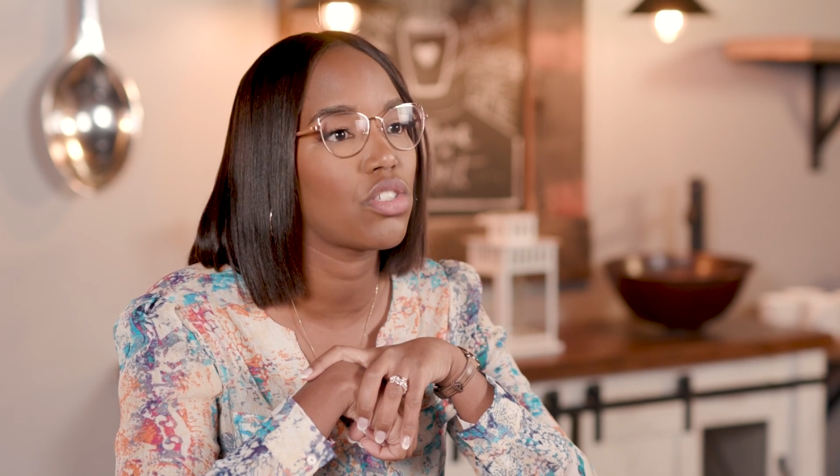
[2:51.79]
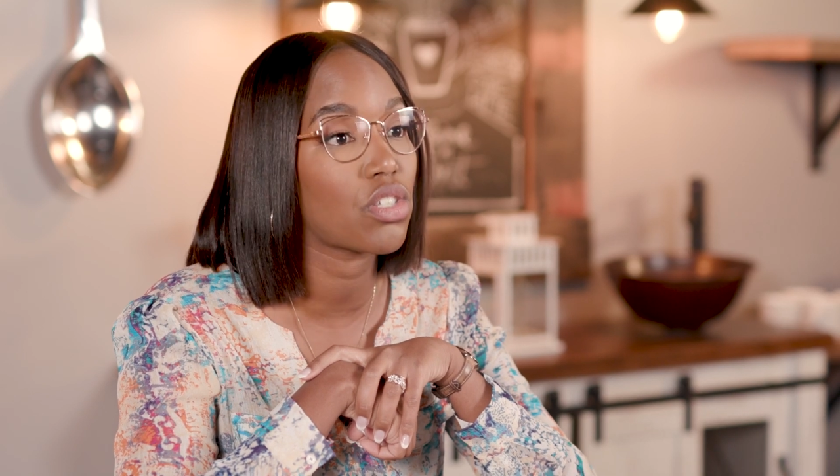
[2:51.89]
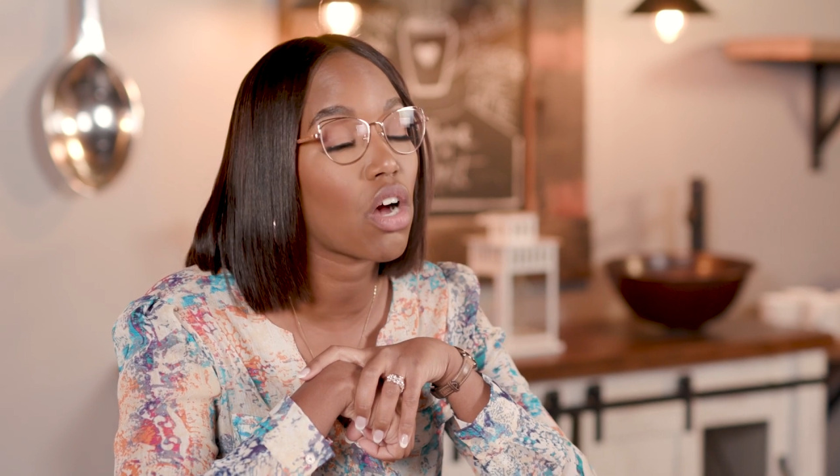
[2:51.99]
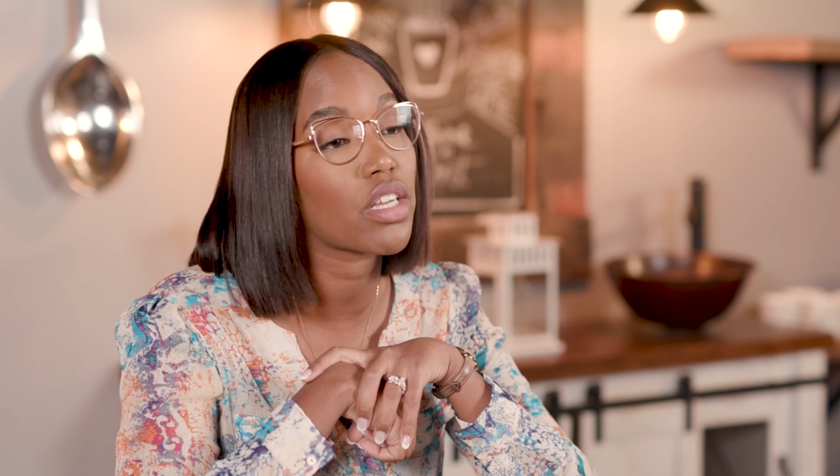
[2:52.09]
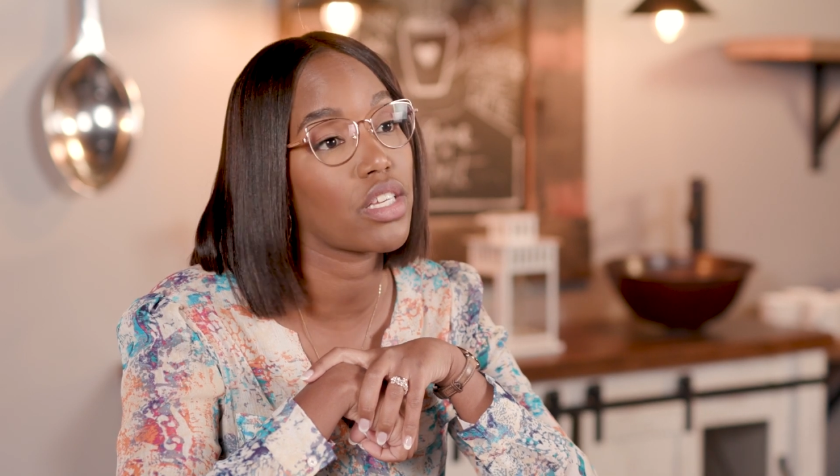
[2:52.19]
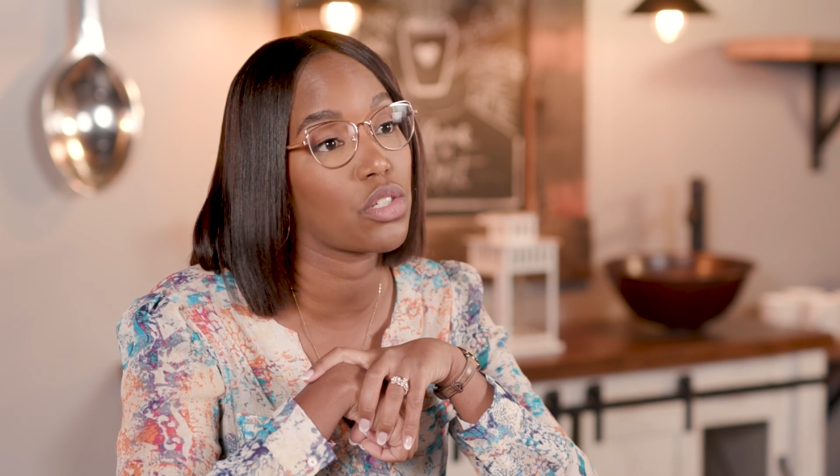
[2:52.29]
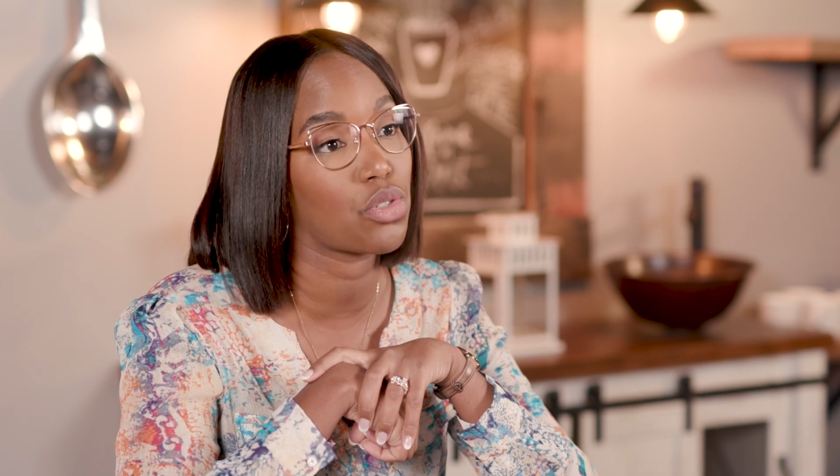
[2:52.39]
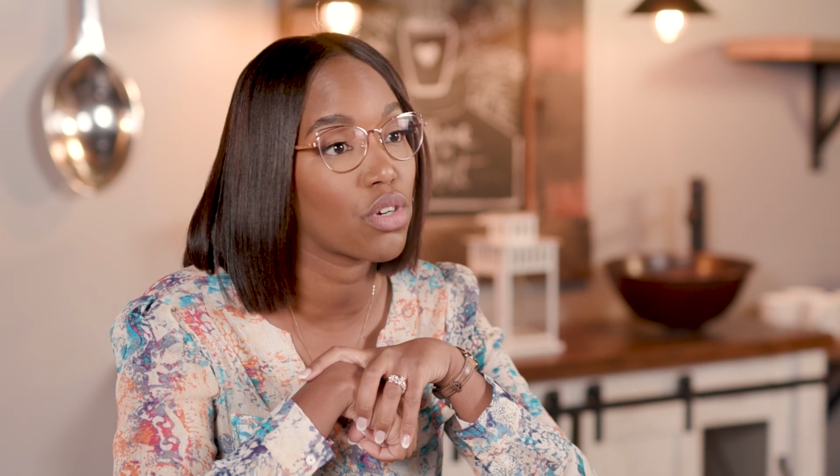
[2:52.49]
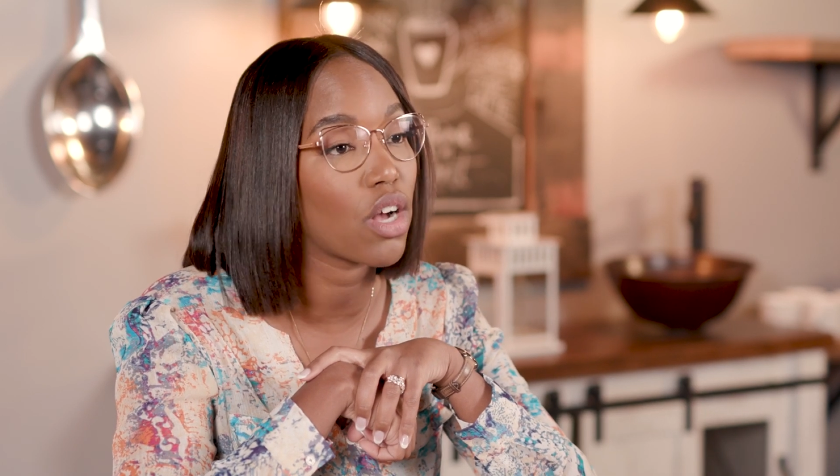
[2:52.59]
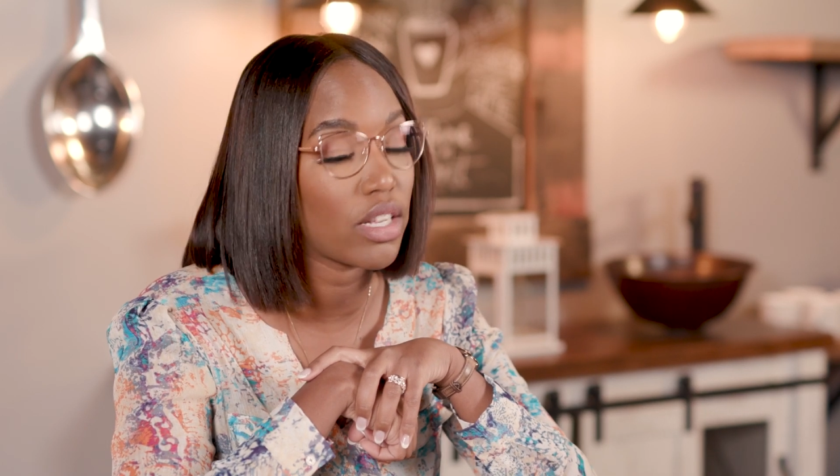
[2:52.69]
talking
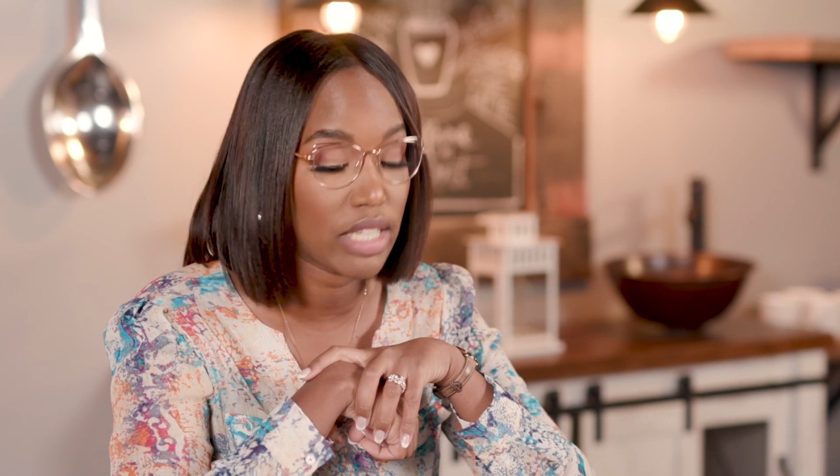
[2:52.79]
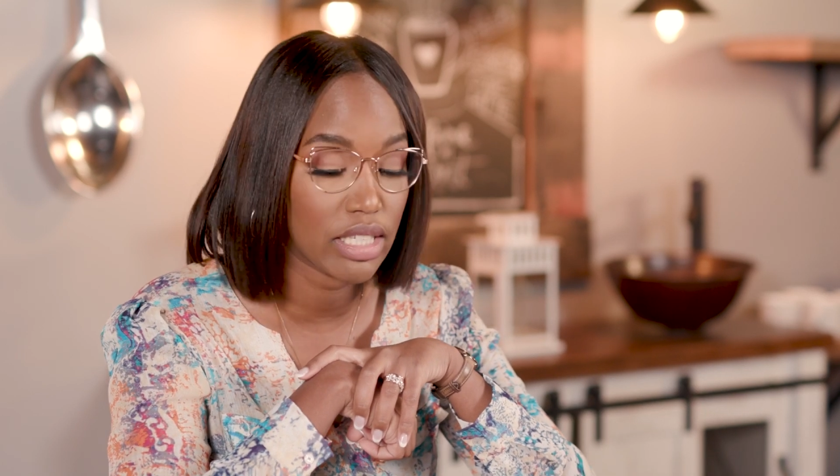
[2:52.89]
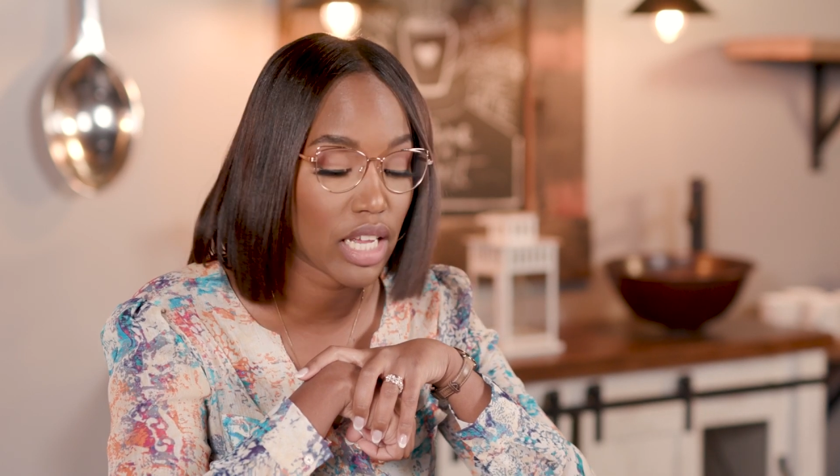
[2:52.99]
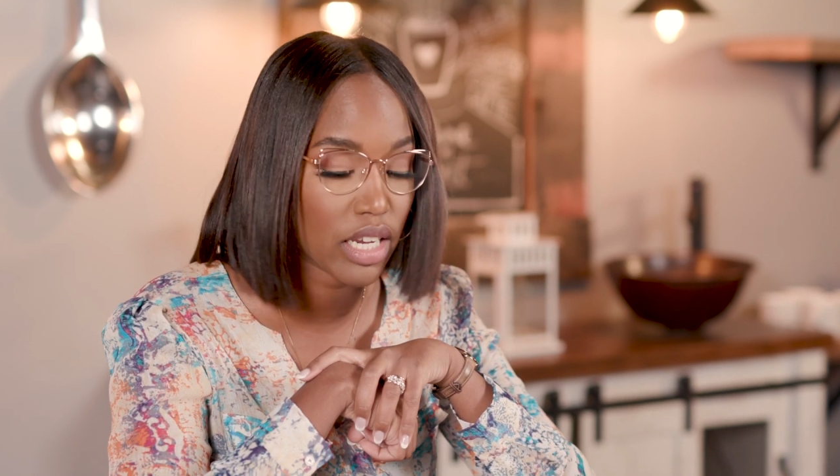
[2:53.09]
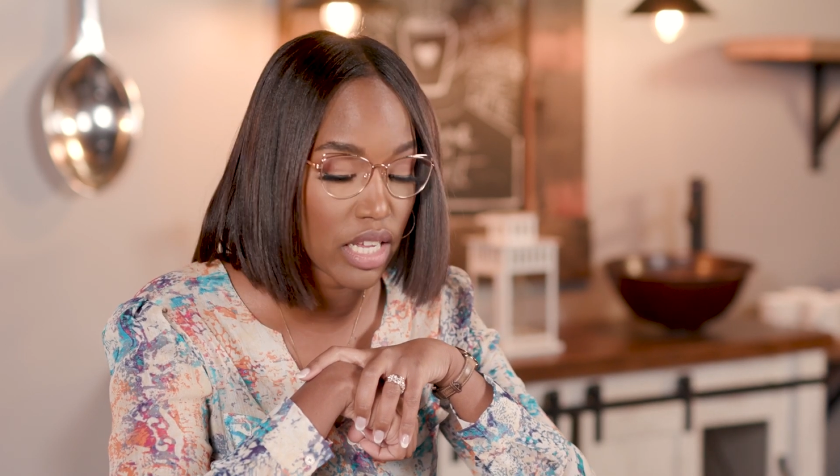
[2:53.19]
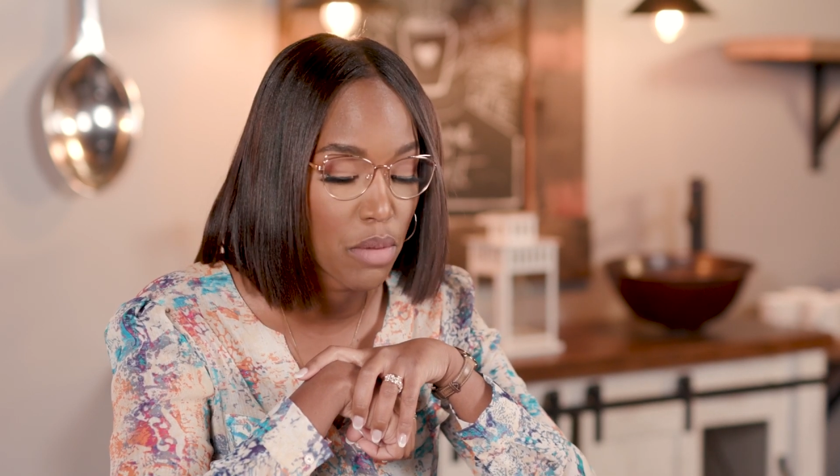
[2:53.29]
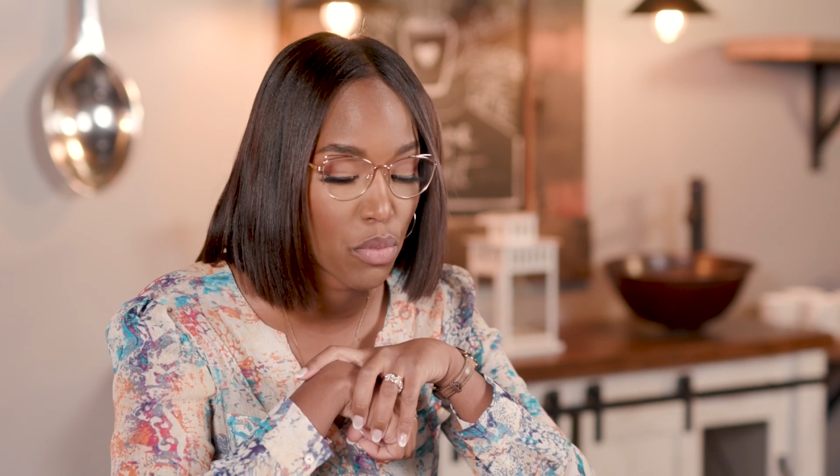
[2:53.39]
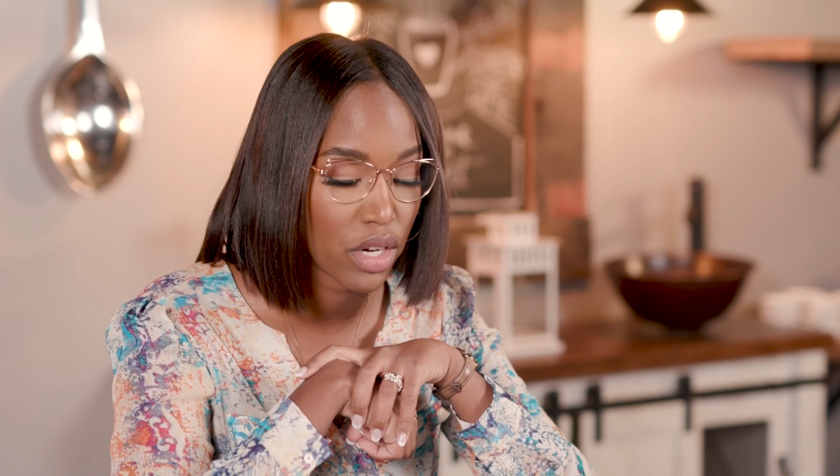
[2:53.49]
to God and telling him